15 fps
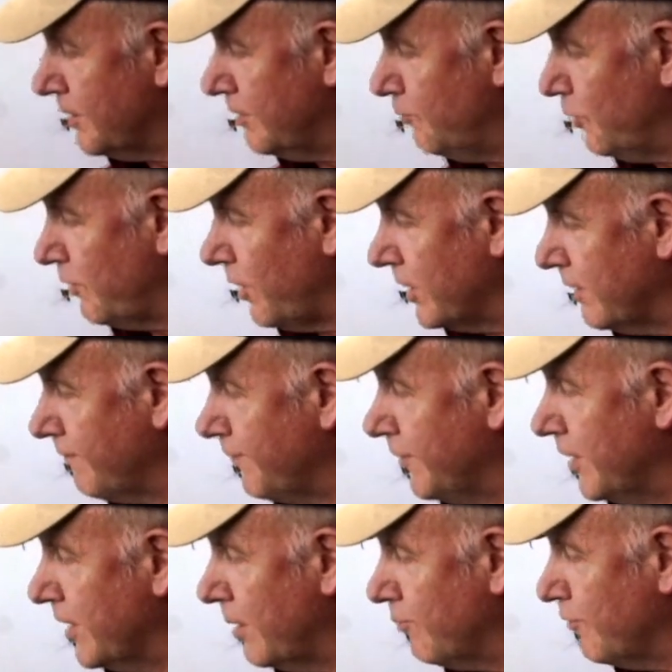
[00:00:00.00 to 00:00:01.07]
We've got an
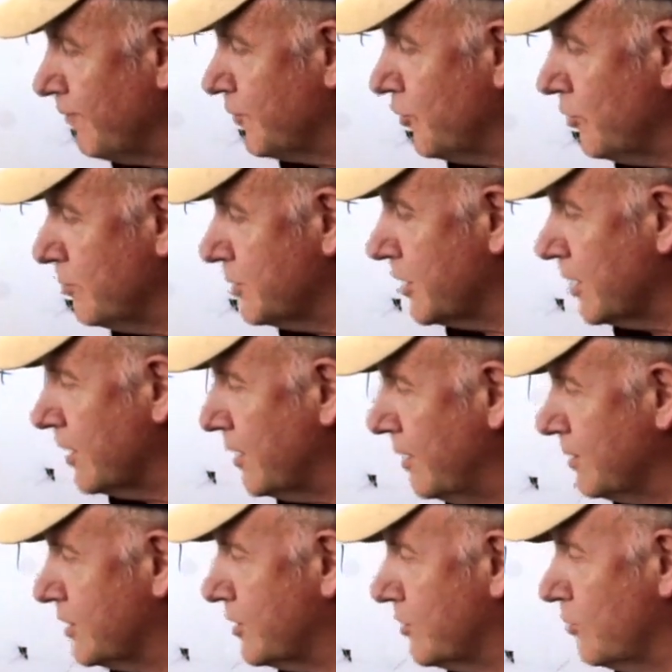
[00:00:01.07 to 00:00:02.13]
infinite number of terms here.
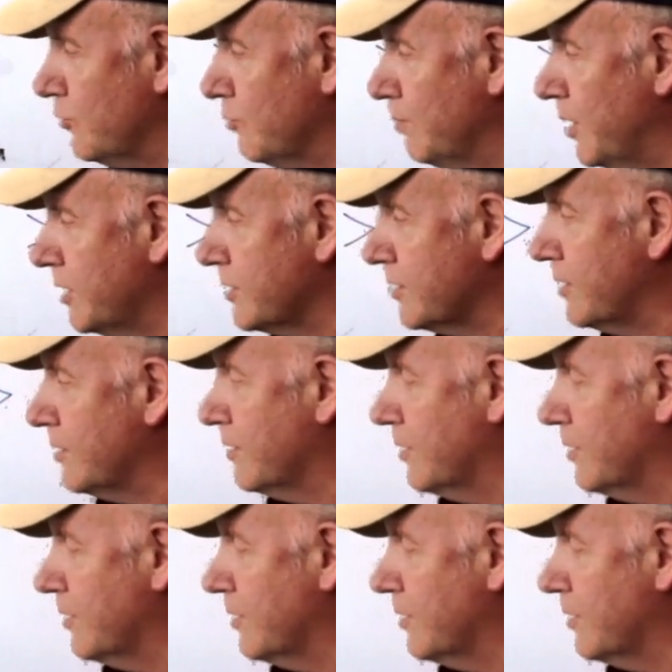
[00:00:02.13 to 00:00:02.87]
It still must